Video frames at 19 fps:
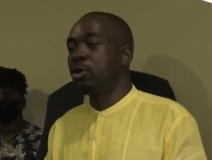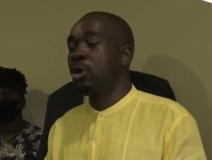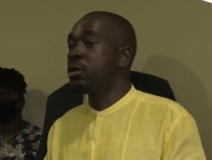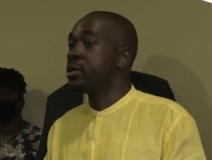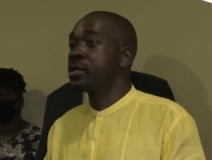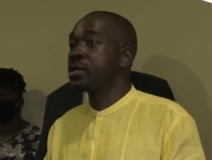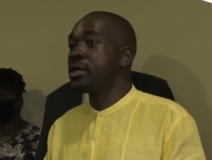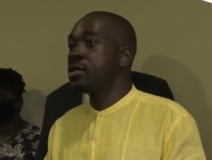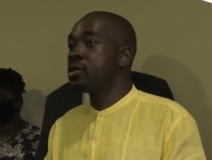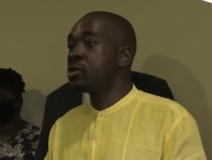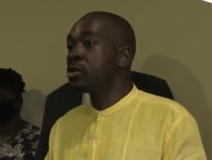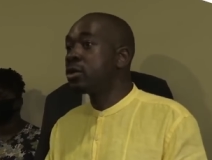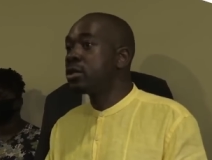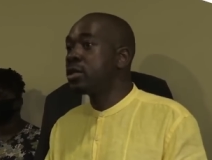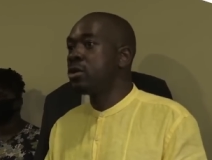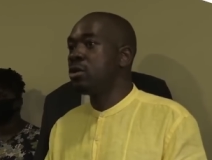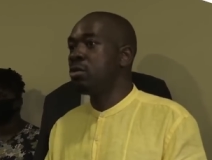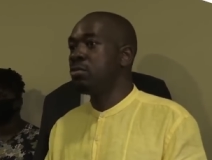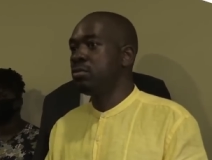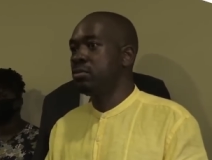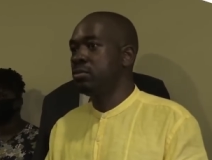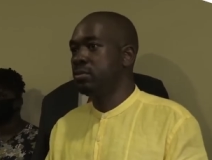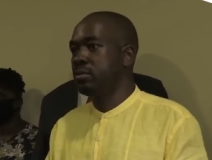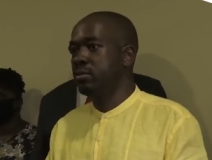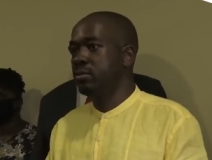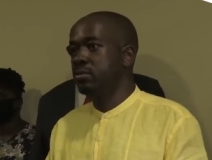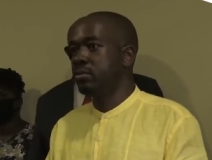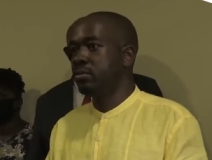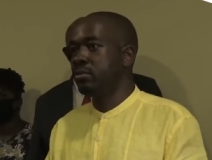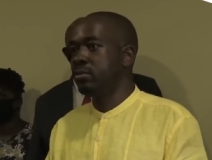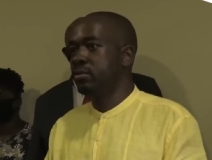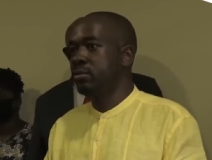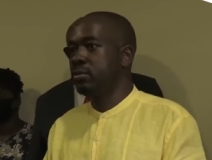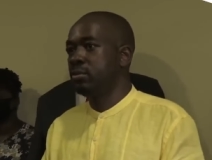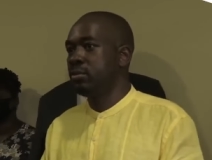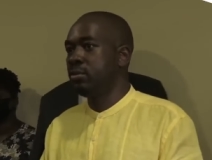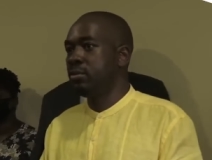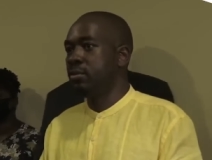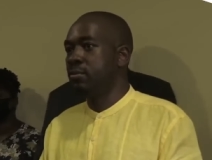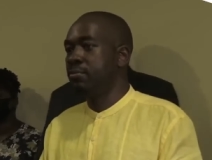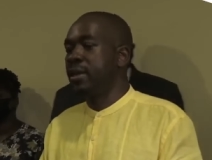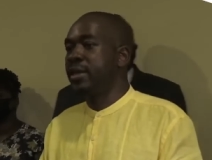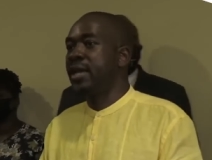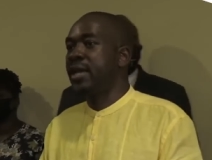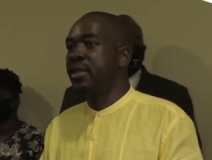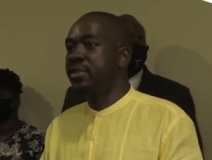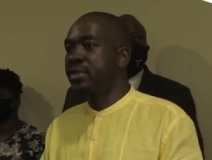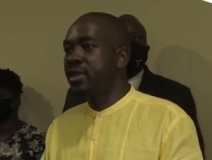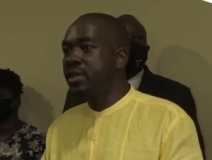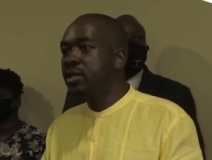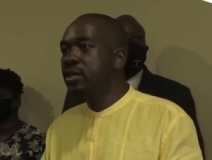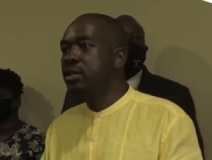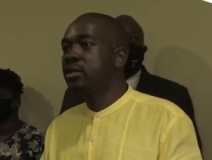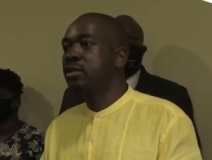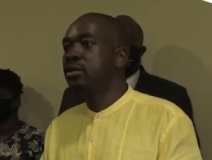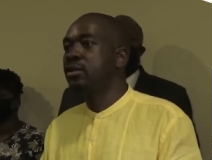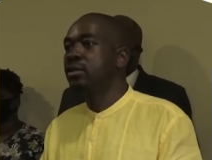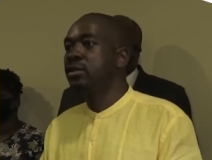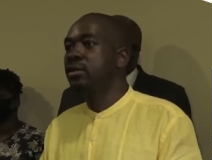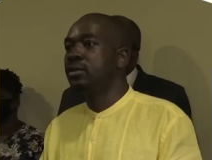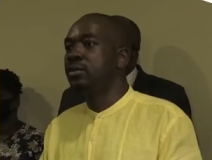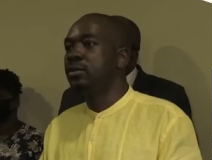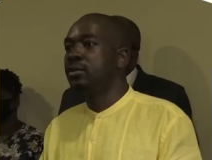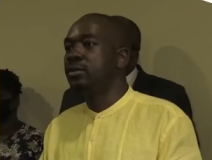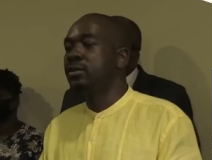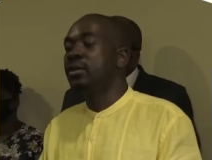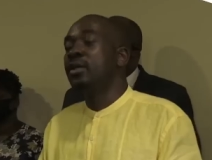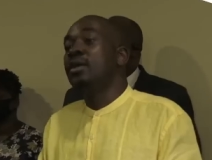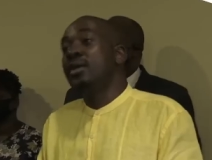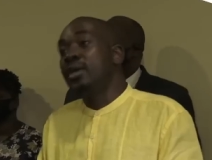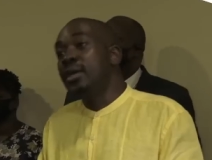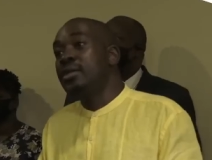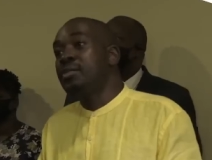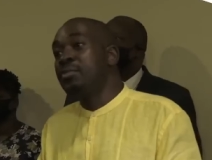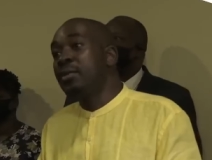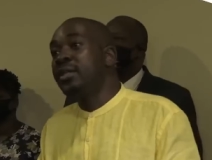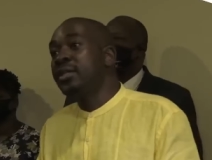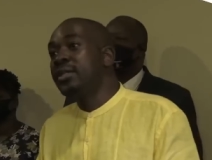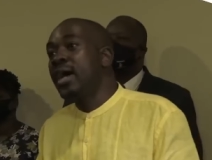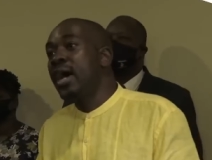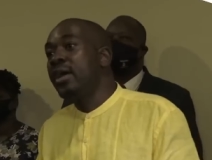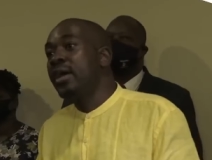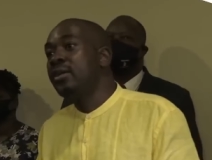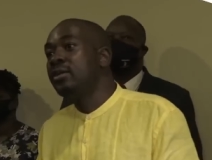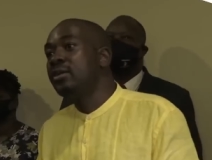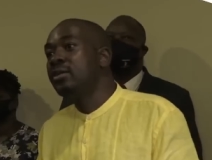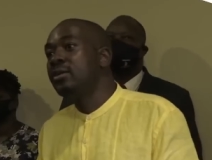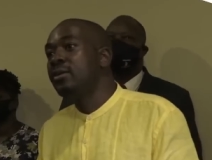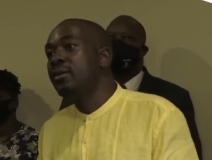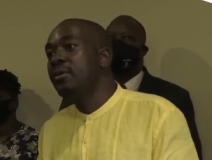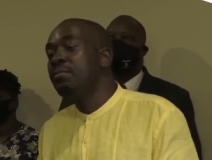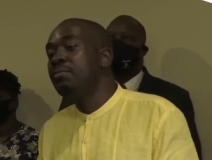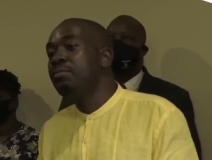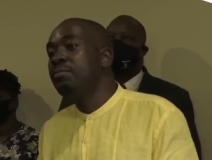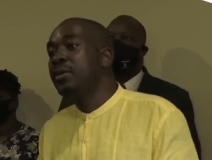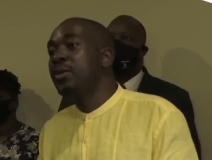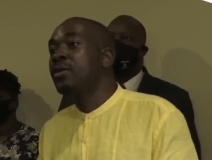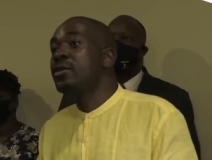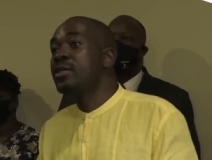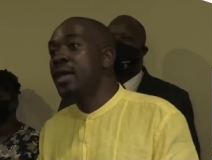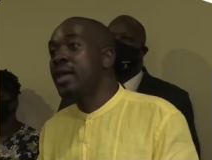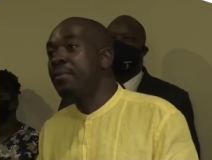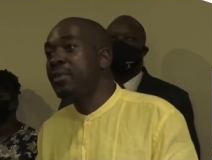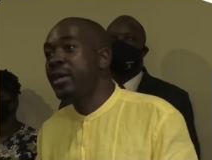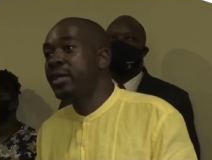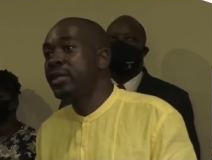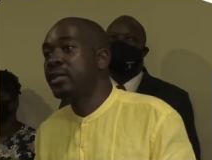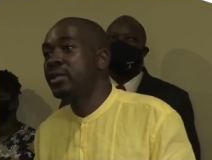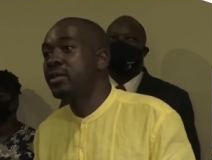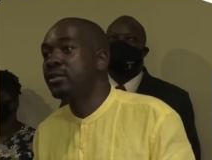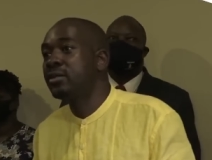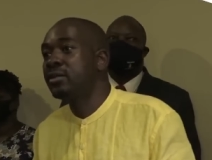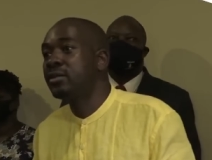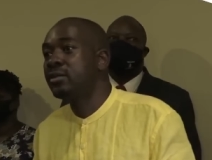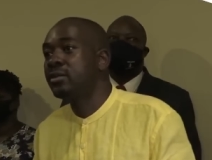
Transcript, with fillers: So it's, it's not the norm. But I think it's being done because they are panicking.